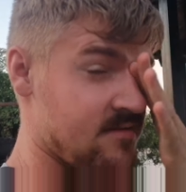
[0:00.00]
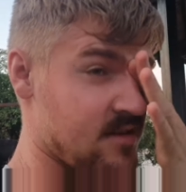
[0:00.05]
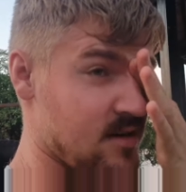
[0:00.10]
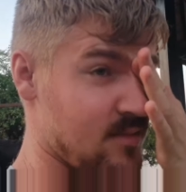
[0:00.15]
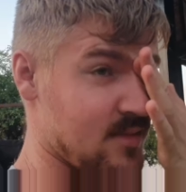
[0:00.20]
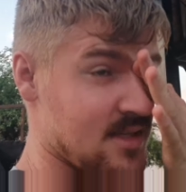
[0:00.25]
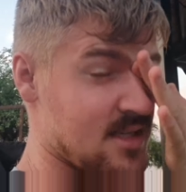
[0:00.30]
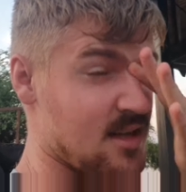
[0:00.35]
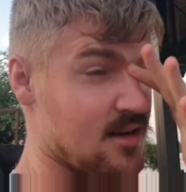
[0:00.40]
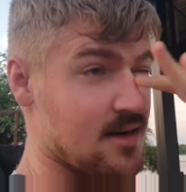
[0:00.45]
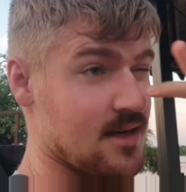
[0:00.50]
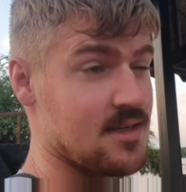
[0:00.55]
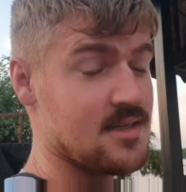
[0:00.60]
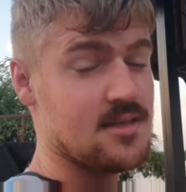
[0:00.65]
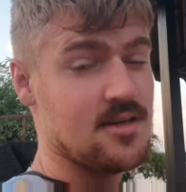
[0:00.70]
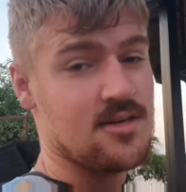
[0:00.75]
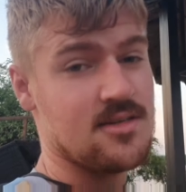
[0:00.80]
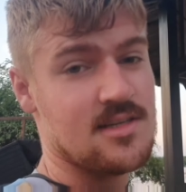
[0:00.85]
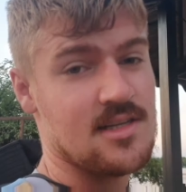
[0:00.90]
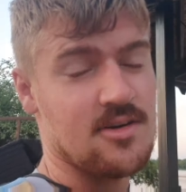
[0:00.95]
film as long as
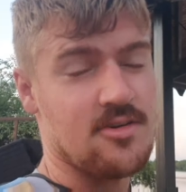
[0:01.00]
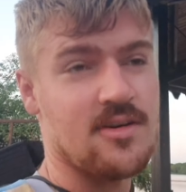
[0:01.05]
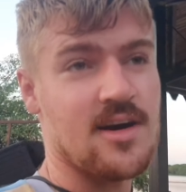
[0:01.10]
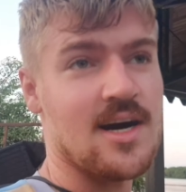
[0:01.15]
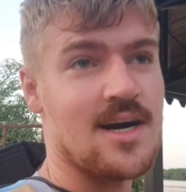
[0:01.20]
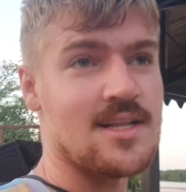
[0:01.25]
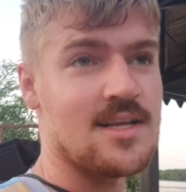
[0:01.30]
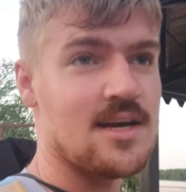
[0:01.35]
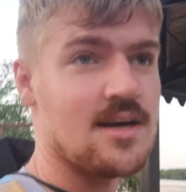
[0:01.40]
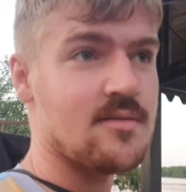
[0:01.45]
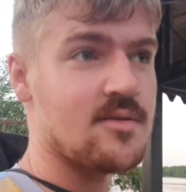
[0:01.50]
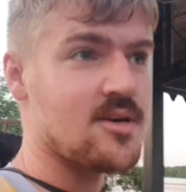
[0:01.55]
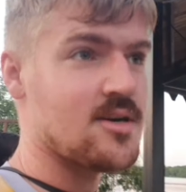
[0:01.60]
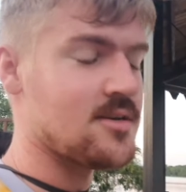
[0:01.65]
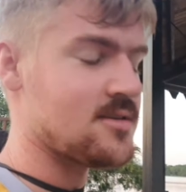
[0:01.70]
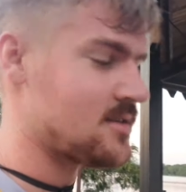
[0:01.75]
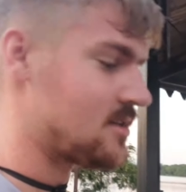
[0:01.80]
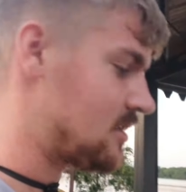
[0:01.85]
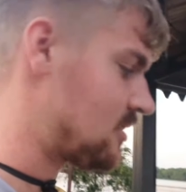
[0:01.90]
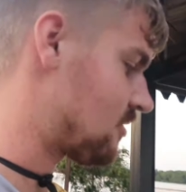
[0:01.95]
there's no guardia
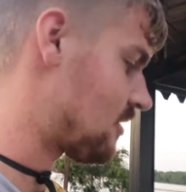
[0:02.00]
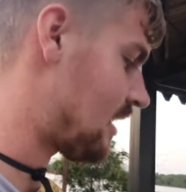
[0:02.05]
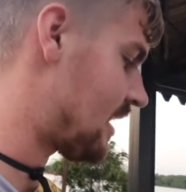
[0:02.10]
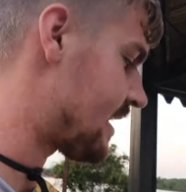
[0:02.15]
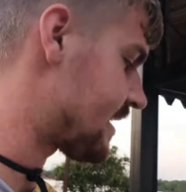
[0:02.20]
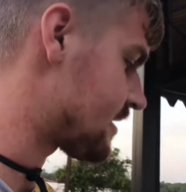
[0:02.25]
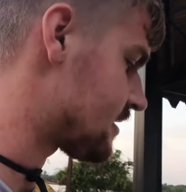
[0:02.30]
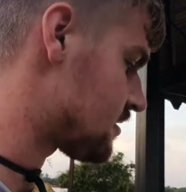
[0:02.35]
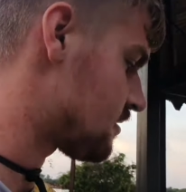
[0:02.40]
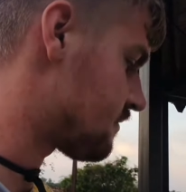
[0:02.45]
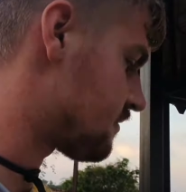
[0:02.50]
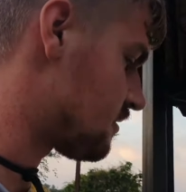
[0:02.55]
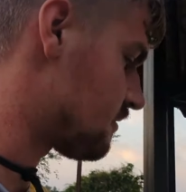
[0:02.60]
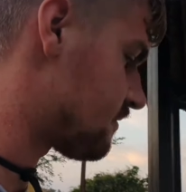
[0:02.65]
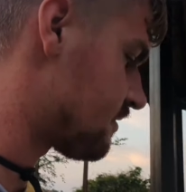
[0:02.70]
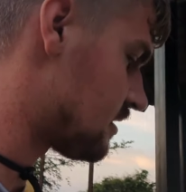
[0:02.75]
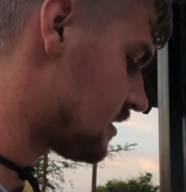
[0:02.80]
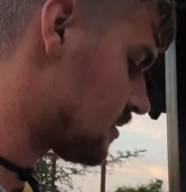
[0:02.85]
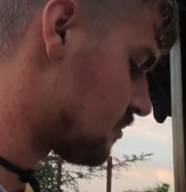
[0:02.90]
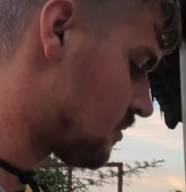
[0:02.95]
because they don't like it if you
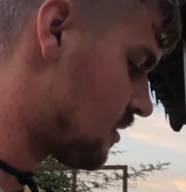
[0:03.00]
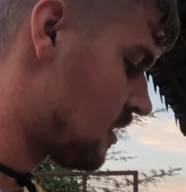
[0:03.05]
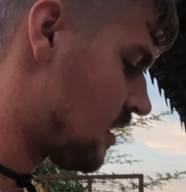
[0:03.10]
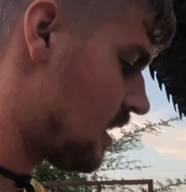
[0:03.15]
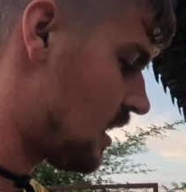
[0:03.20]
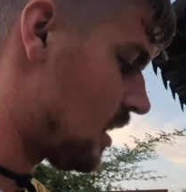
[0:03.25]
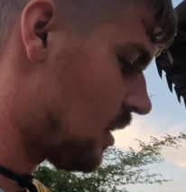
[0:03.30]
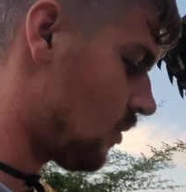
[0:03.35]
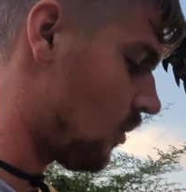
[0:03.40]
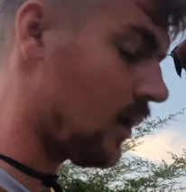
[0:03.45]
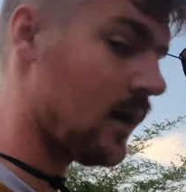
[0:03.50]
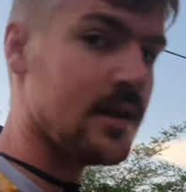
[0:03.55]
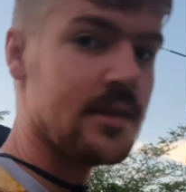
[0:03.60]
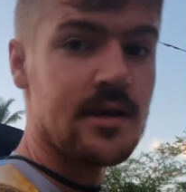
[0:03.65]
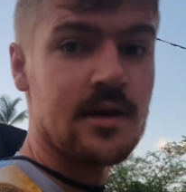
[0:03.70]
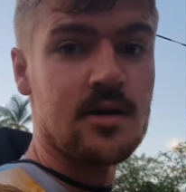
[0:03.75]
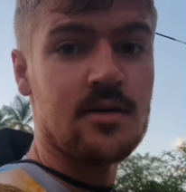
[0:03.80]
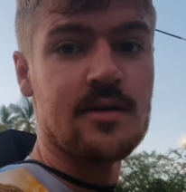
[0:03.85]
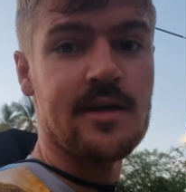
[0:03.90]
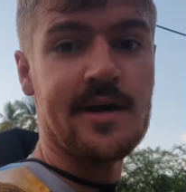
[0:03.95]
film while
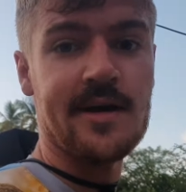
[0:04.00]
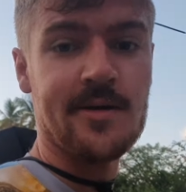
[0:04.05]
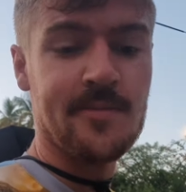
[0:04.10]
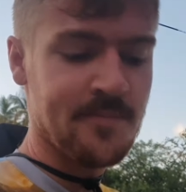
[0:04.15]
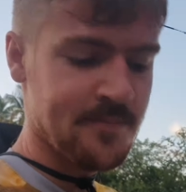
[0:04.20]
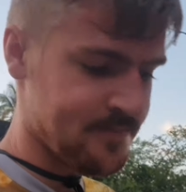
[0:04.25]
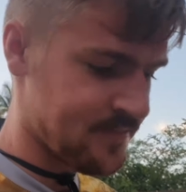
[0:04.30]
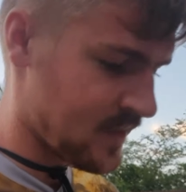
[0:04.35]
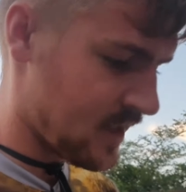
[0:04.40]
they're there.